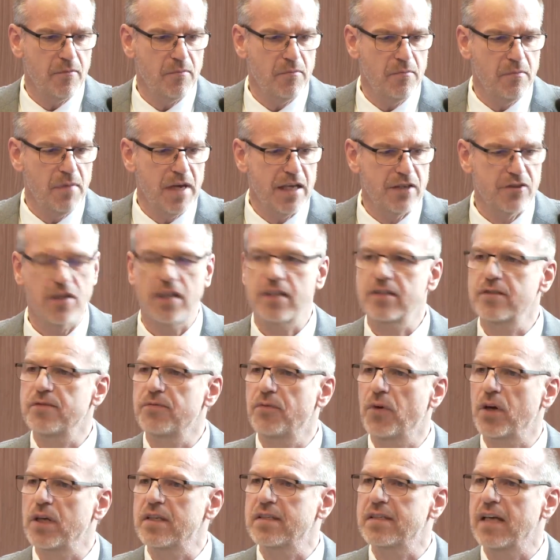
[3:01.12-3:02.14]

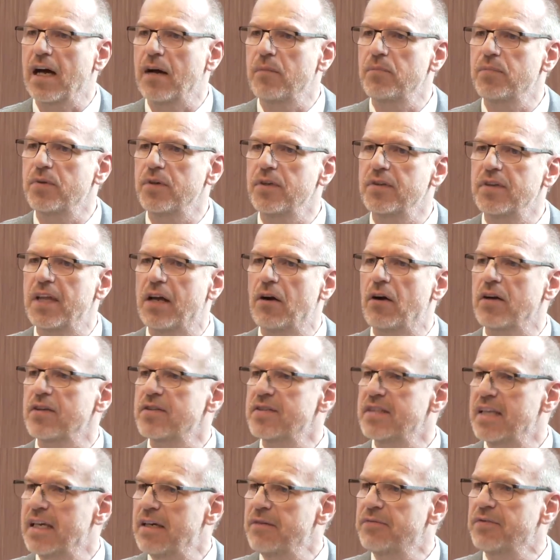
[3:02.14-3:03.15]
measures. For example, there are
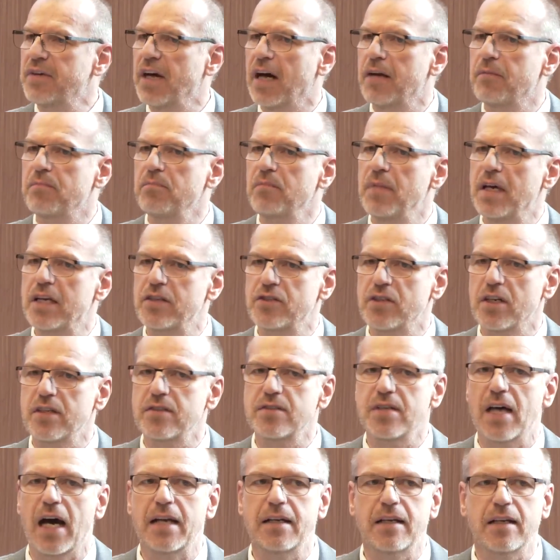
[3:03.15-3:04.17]
safeguard
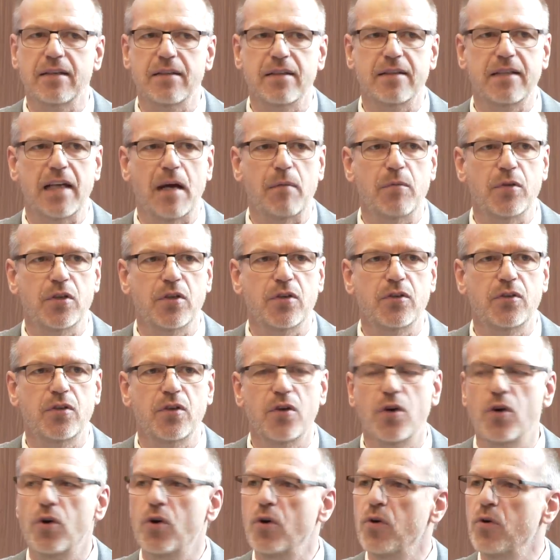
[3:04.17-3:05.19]
measures under the
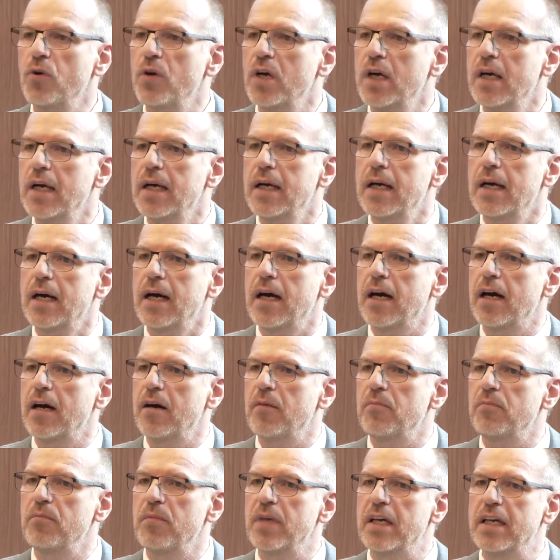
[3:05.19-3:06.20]
WTO.
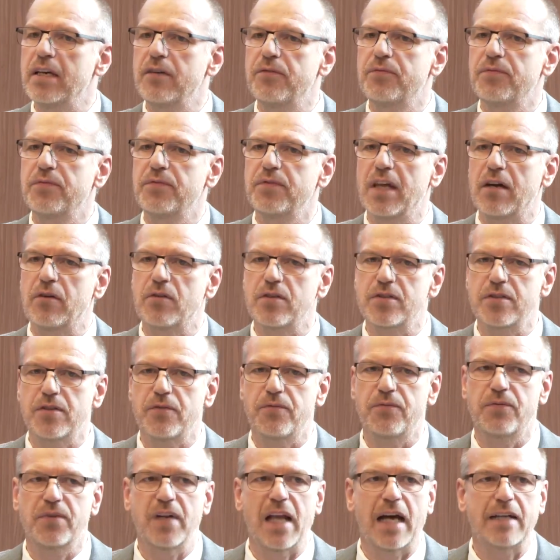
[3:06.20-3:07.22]
If there is
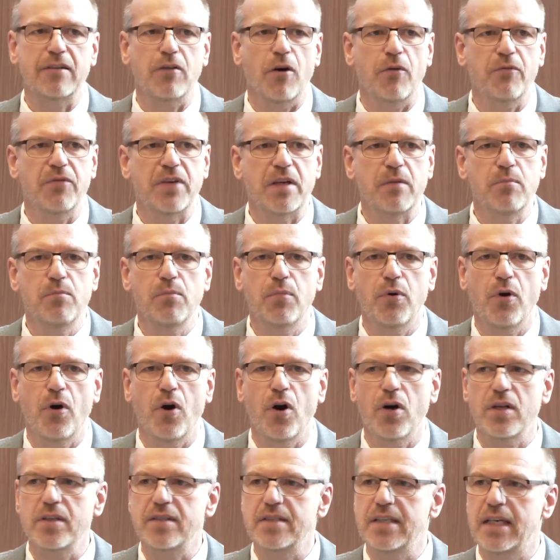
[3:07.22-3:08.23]
a flood of
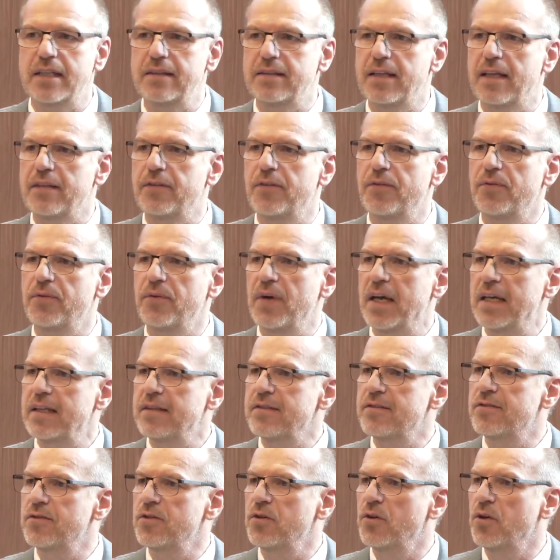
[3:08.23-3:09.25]
imports and that
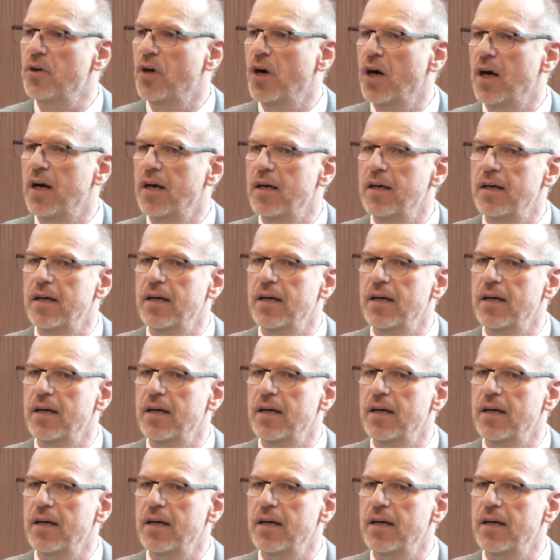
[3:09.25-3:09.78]
threatens your